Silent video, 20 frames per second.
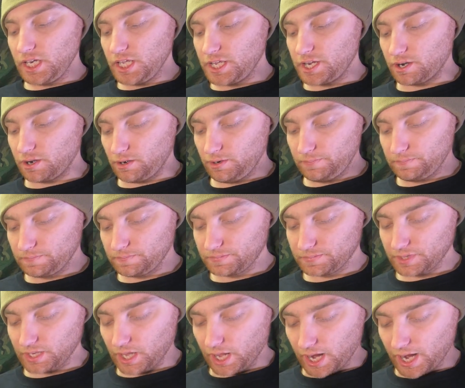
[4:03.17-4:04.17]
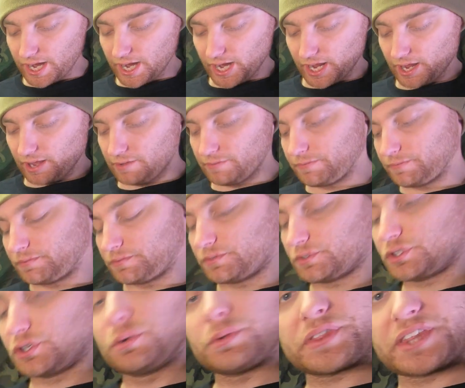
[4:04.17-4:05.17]
here, I have
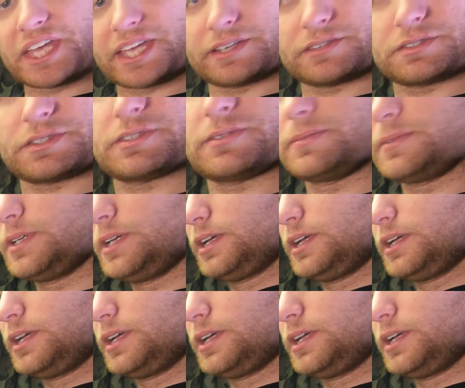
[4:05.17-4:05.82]
two things.